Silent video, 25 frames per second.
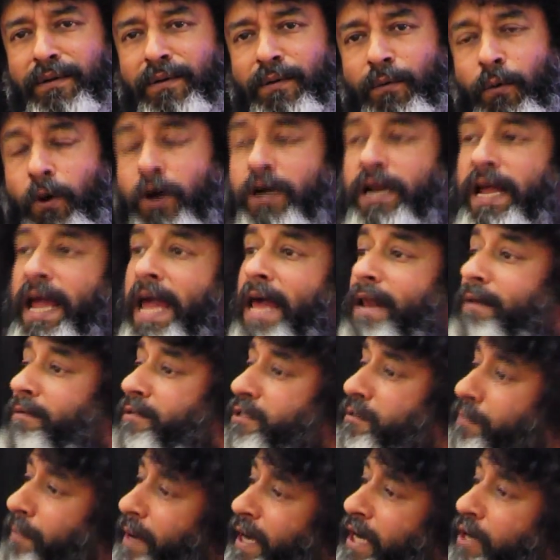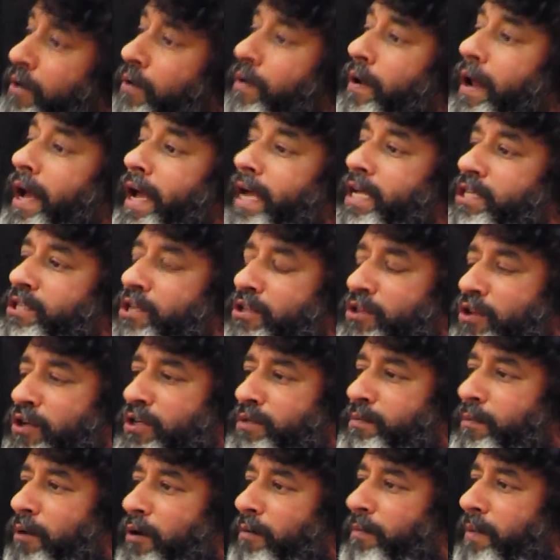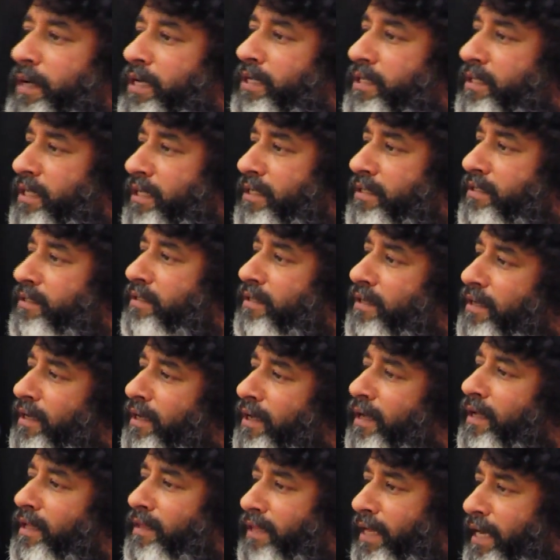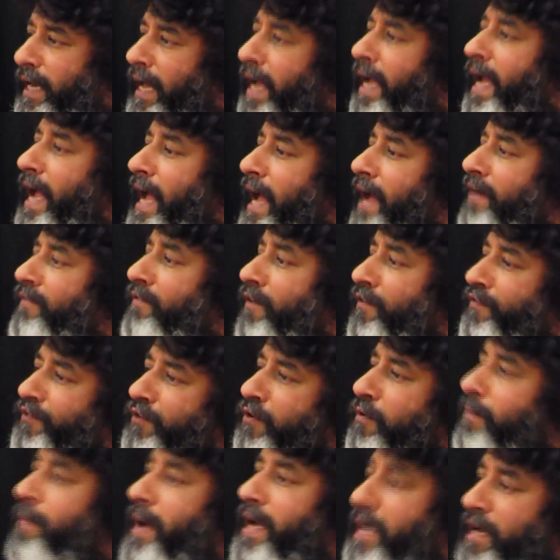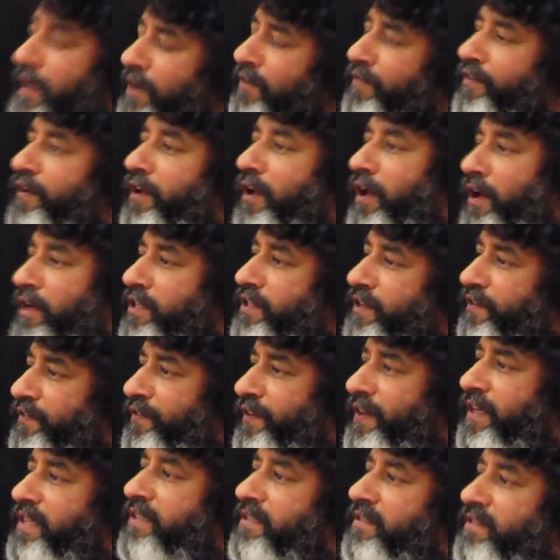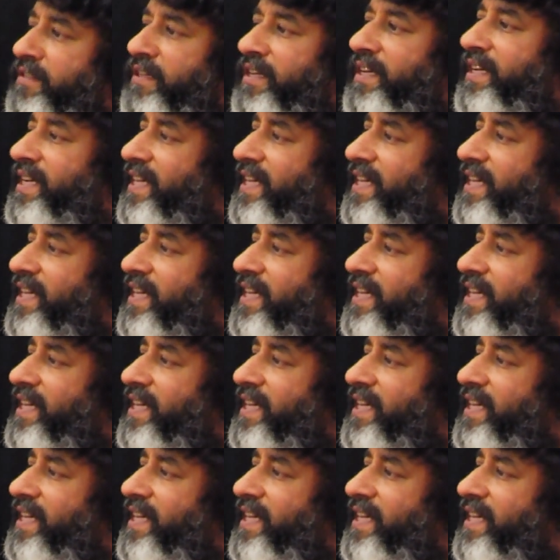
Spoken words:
what helps me to rise in those moments is that I have a few mental philosophies,